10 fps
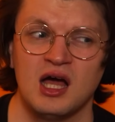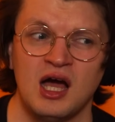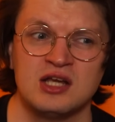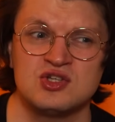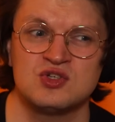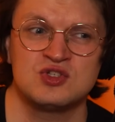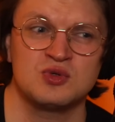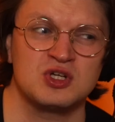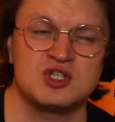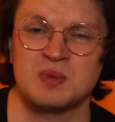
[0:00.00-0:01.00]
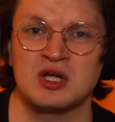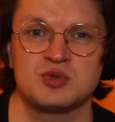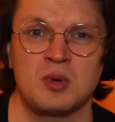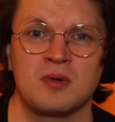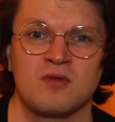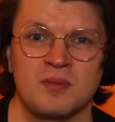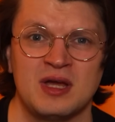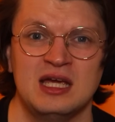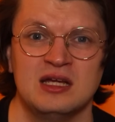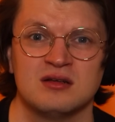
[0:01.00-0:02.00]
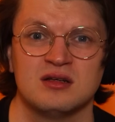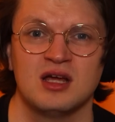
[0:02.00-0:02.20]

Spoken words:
I just used to watch SpongeBob on repeat.